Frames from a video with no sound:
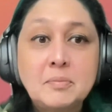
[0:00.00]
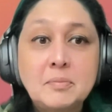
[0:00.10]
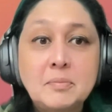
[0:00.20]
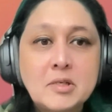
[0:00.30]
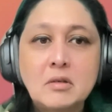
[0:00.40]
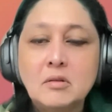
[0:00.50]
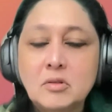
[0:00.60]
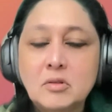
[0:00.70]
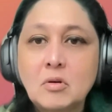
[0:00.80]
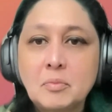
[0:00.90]
and
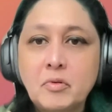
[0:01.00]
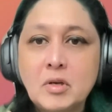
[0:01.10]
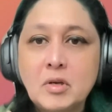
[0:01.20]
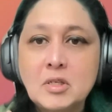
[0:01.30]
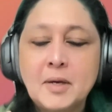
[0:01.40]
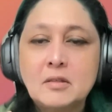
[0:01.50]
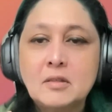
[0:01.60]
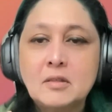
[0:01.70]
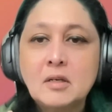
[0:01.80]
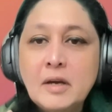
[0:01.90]
especially in the scope 3
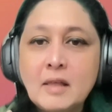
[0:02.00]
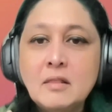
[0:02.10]
space?